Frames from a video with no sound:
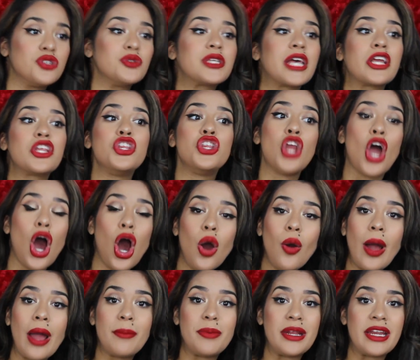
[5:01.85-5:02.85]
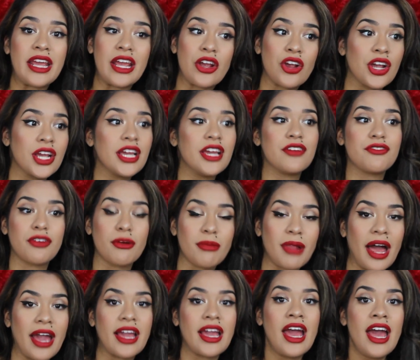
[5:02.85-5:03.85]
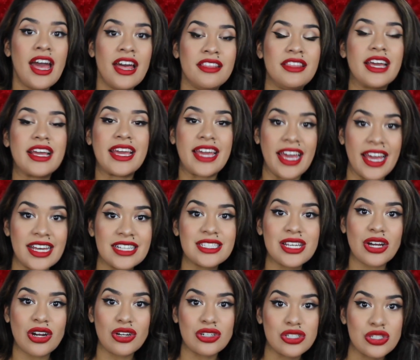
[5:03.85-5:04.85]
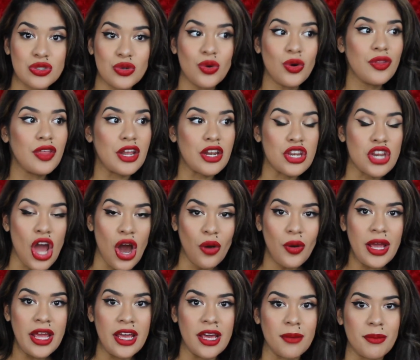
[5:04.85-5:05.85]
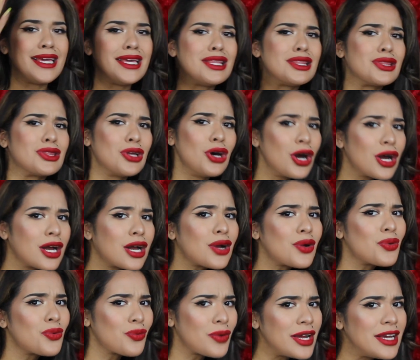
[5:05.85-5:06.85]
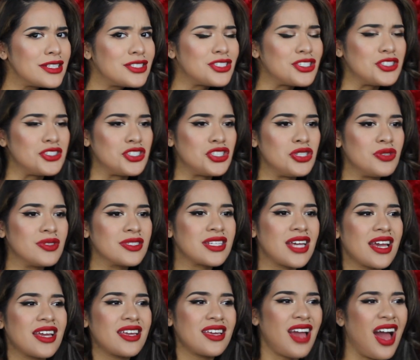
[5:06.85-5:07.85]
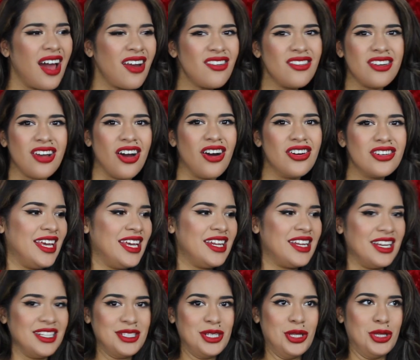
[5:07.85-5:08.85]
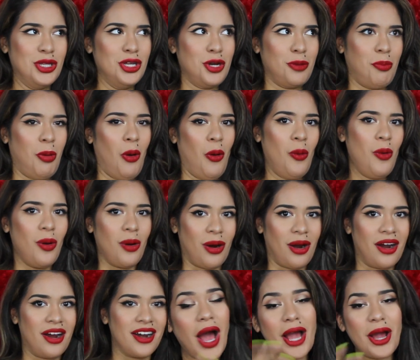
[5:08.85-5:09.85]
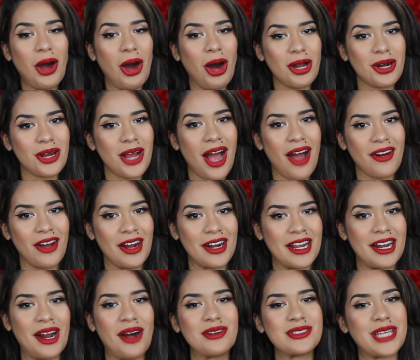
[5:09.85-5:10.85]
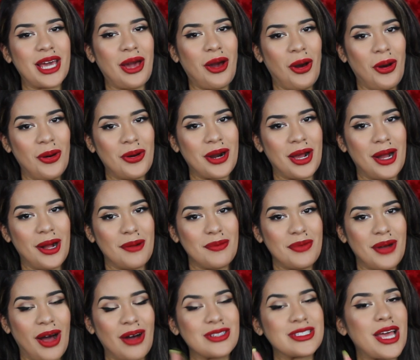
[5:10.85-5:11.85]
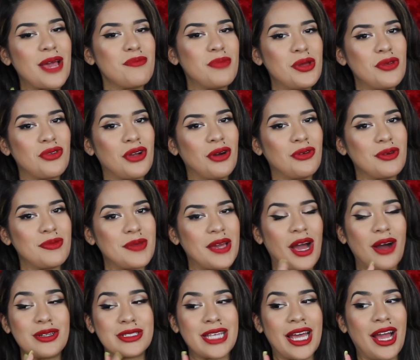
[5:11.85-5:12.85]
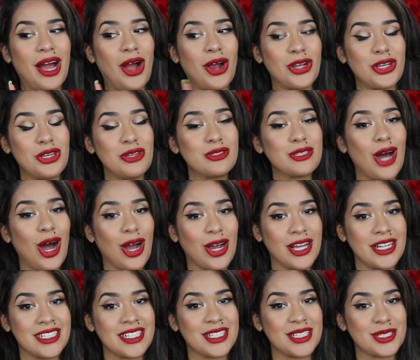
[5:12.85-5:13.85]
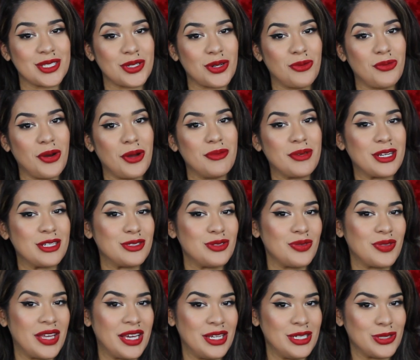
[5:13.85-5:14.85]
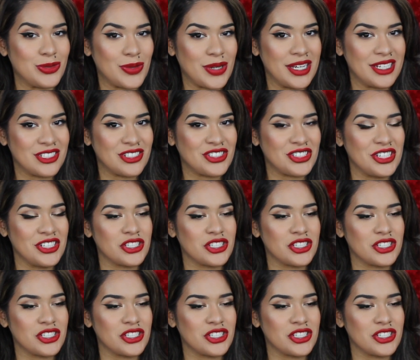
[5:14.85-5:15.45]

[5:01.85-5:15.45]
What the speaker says: She was like, no, I've been hearing it from like the kids at our school that know him. He look rich? And she was like, I don't know, he doesn't look poor. I called her out on it. I was like, hold up. I was like, be real with me. I was like, are you talking to this little boy because you think he's rich?